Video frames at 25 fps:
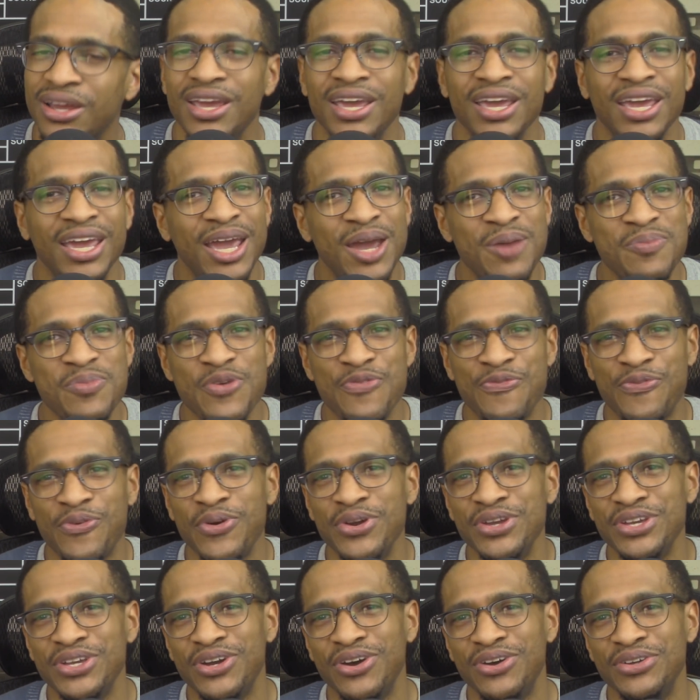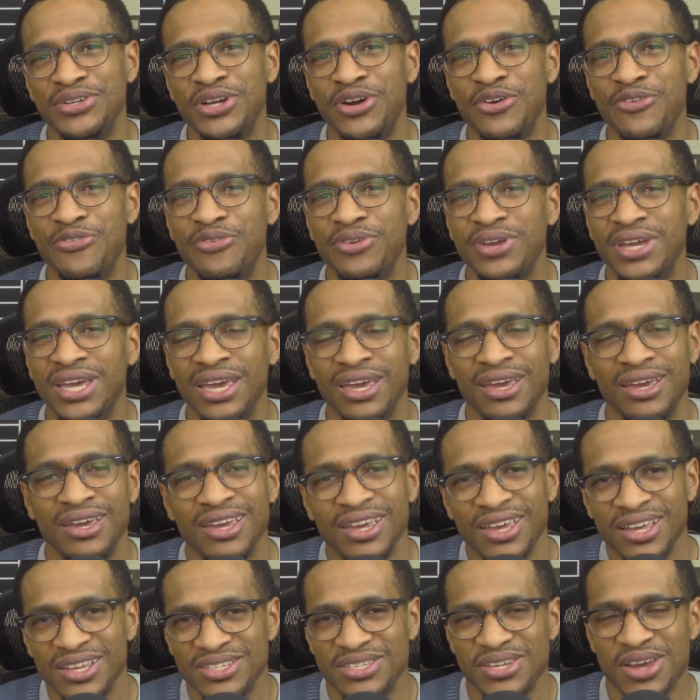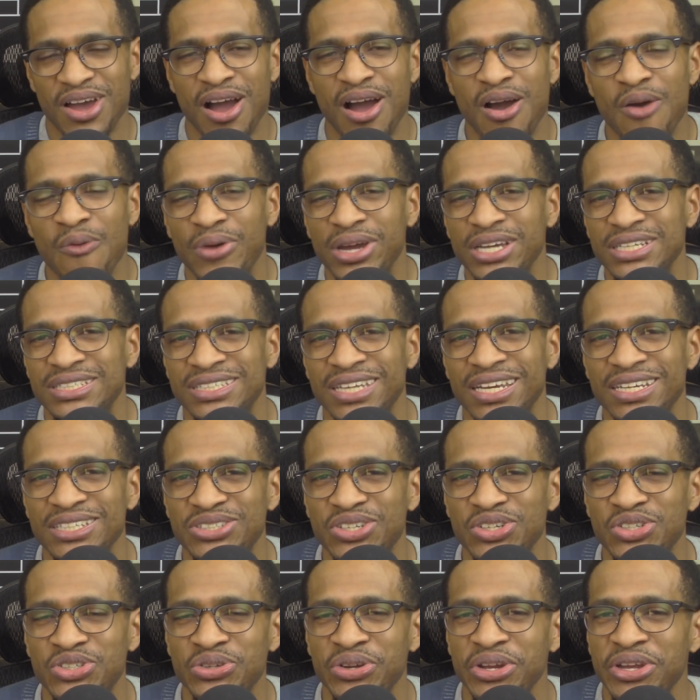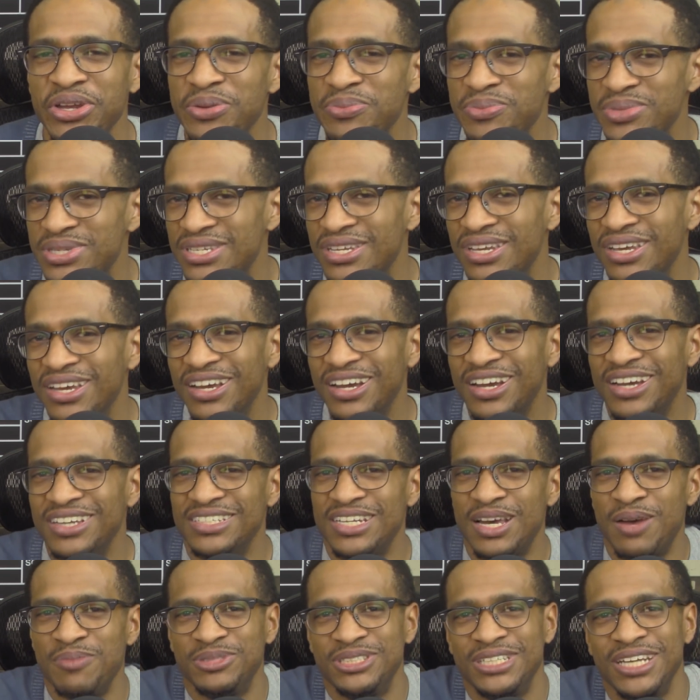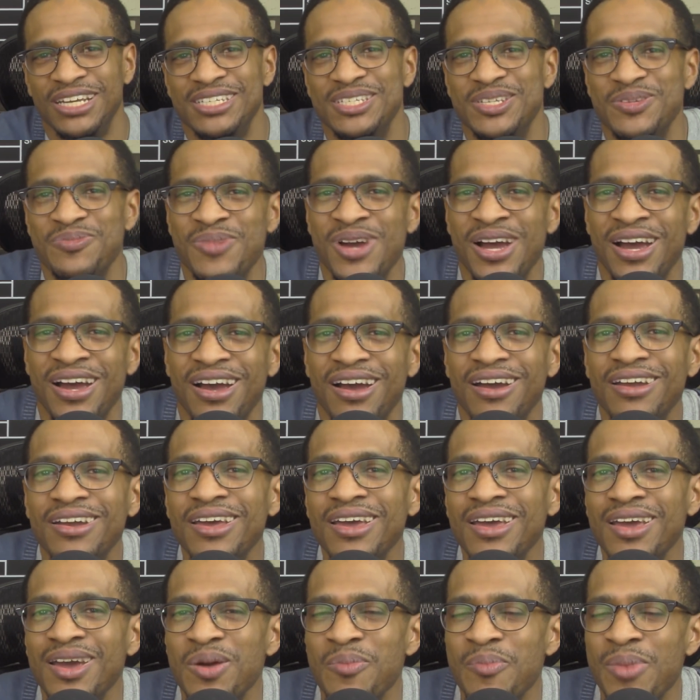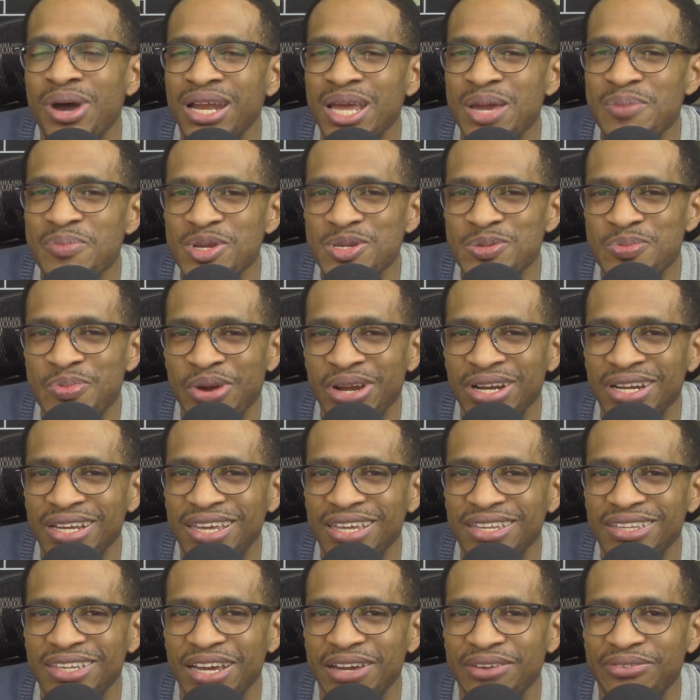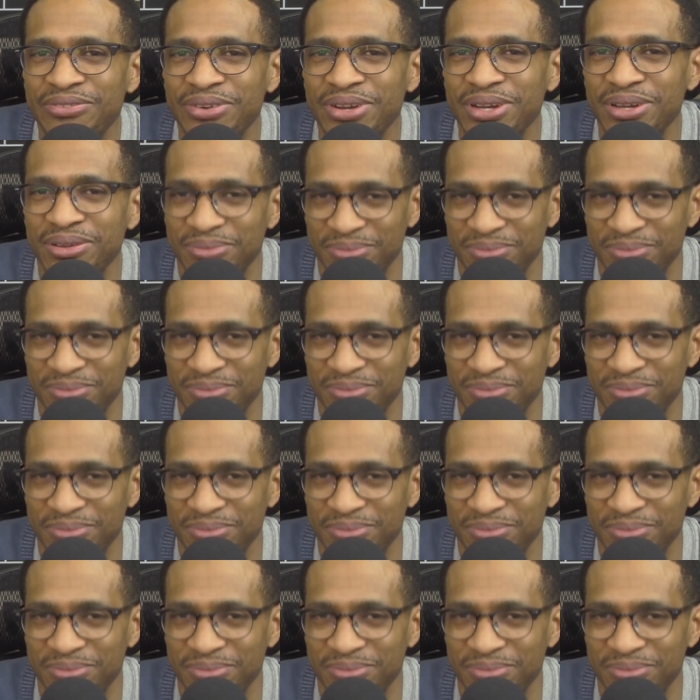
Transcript: And before you go, don't forget to always chase your dreams, because I'm chasing mine. My name is Brandon Keith Avery,